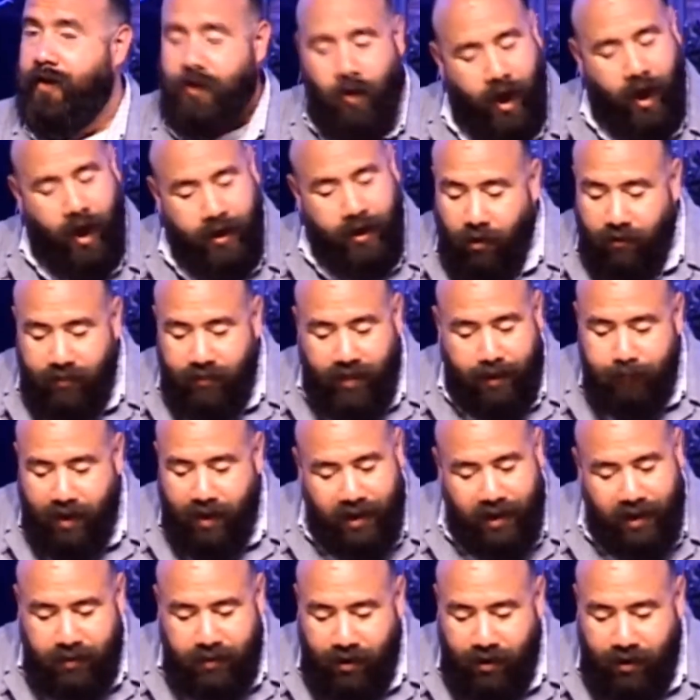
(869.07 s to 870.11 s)
Now, I know that
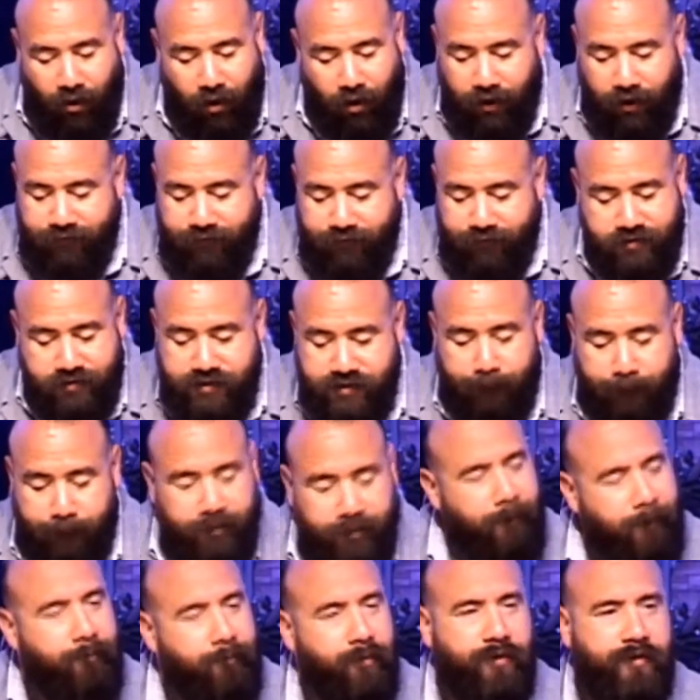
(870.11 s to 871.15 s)
might be hard for some
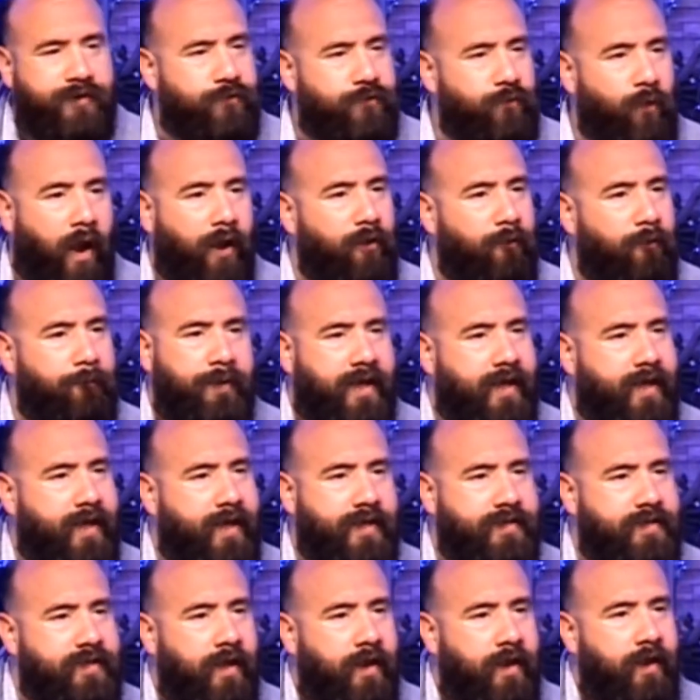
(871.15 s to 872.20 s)
people to swallow
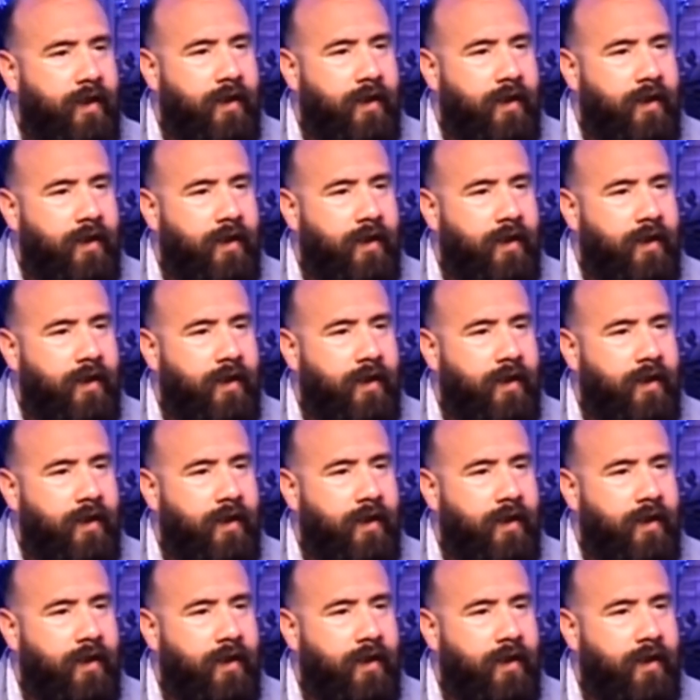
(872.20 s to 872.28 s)
because